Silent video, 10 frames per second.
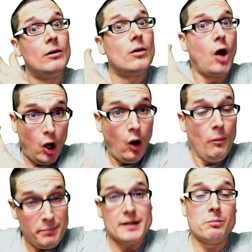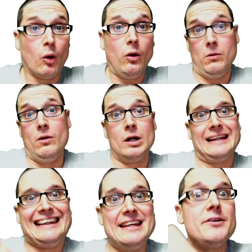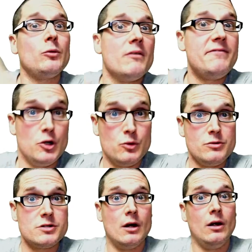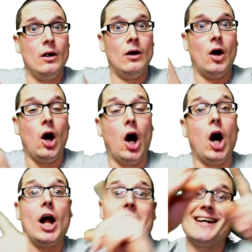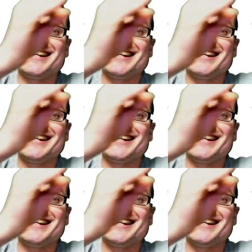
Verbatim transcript: home people leaving reviews on